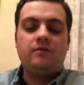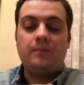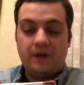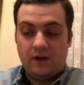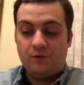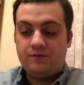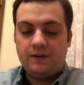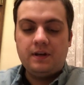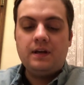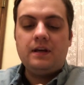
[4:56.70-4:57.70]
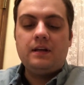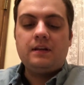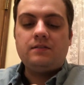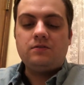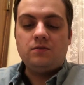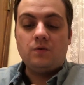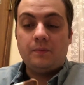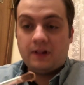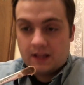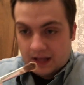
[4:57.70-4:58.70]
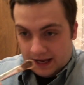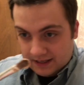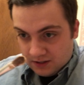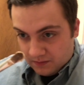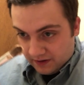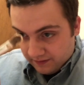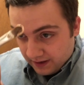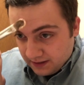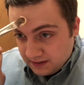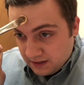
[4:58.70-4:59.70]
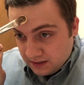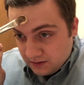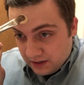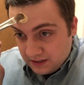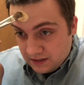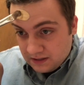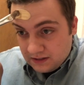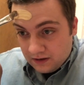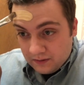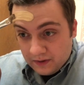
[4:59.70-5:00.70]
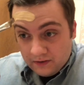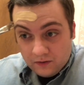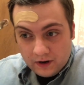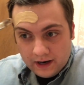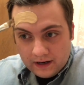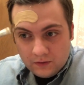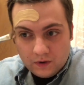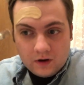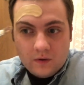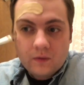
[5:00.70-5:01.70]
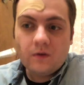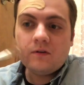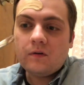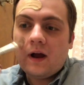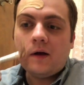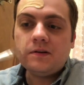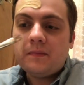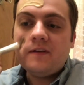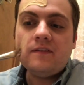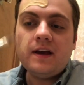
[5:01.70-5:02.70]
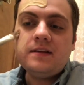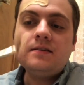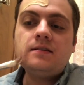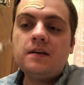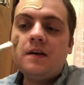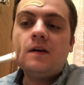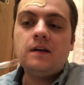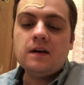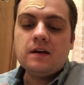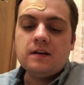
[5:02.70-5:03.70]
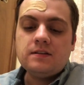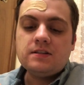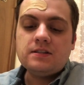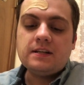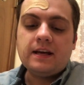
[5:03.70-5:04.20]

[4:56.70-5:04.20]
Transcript: from e.l.f. to apply it to my face. So I just start on my forehead and work around my face just